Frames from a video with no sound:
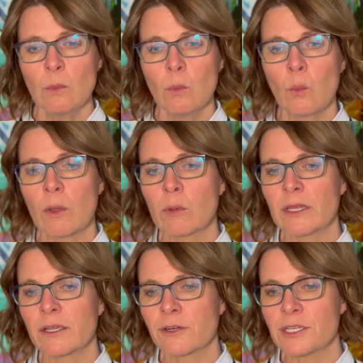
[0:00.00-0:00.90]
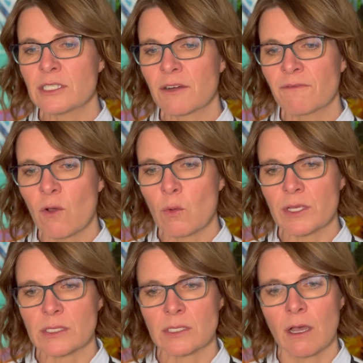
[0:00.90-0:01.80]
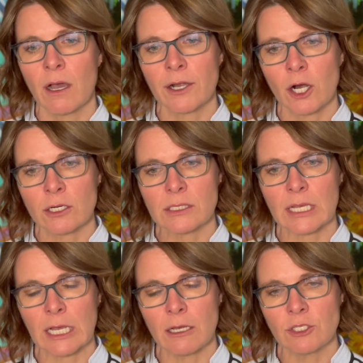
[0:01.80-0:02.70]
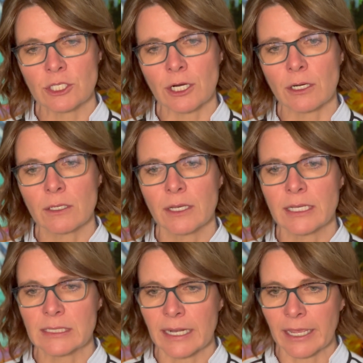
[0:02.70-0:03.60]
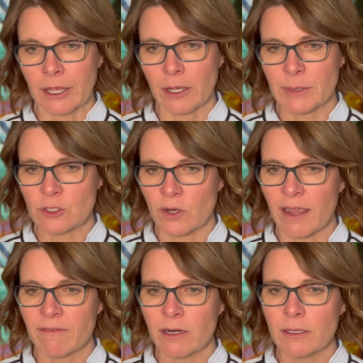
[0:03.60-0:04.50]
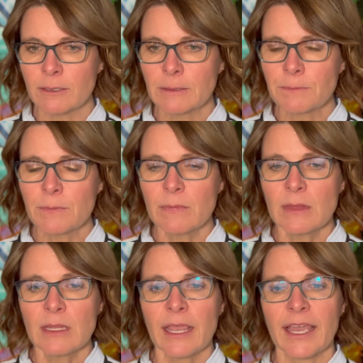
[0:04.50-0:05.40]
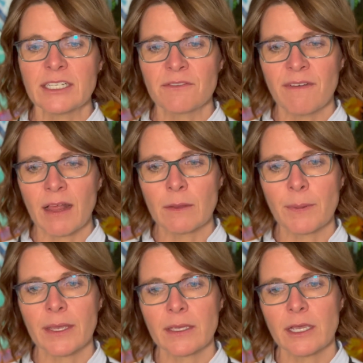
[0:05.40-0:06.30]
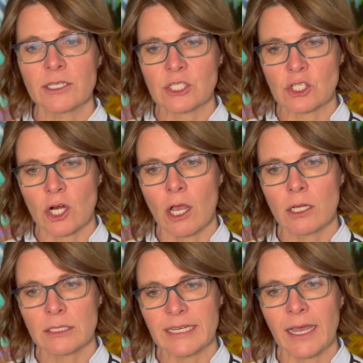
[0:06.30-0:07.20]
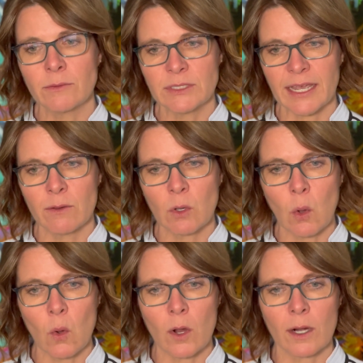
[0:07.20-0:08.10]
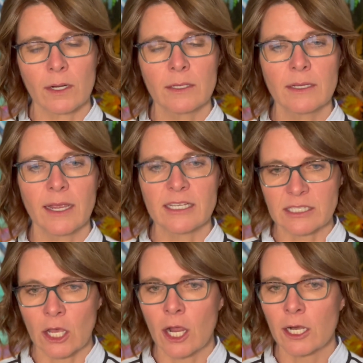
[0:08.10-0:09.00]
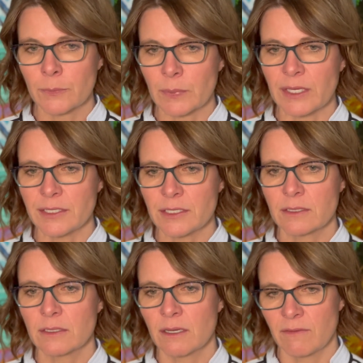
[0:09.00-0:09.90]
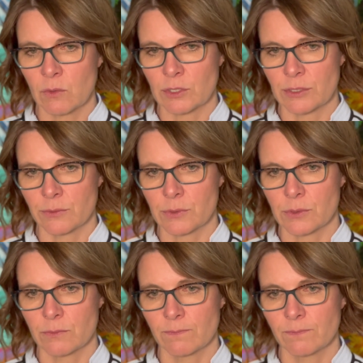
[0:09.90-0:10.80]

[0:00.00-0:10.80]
We will increase our focus on arts and culture as an economic driver and developing a strong downtown core as the heartbeat of Okotoks.